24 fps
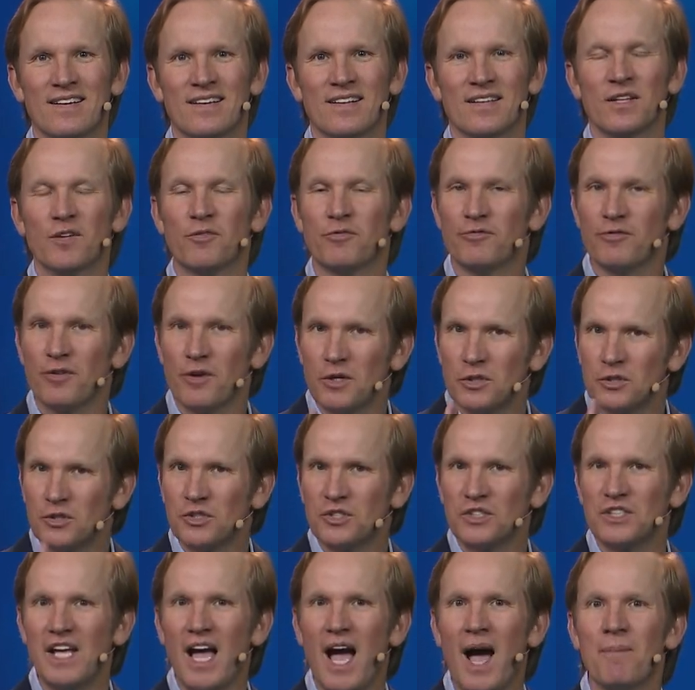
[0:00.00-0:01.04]
The first
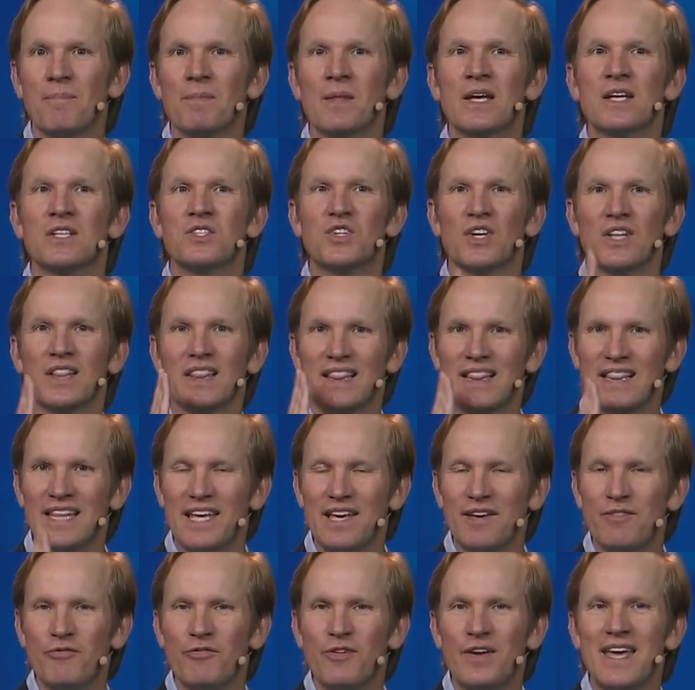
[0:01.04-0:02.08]
step to
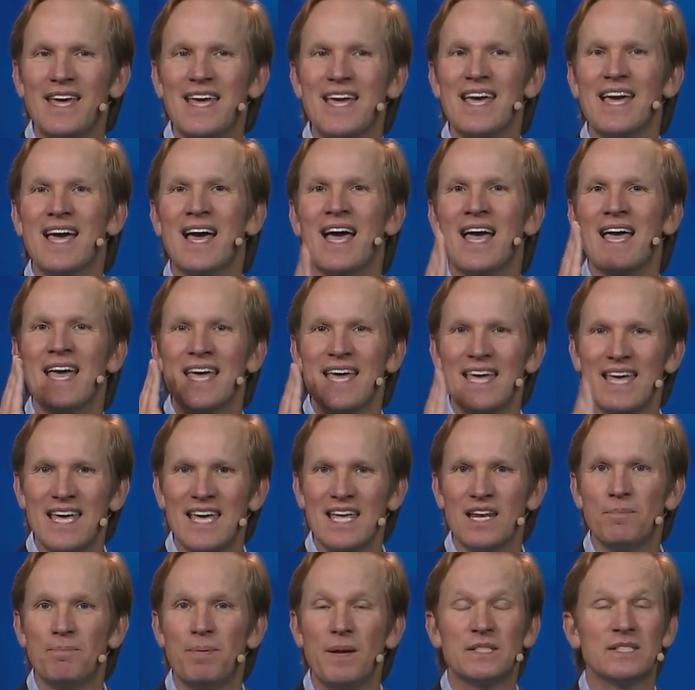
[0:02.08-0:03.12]
living
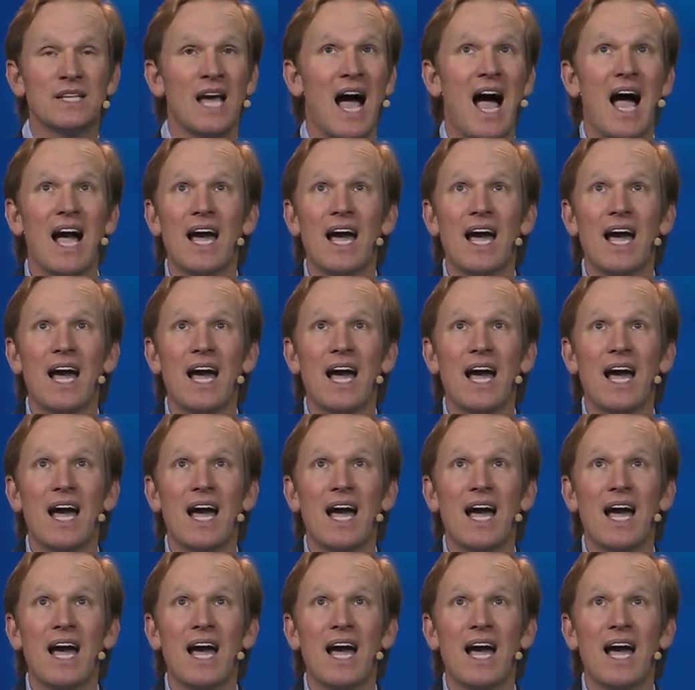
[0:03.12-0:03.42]
in peace.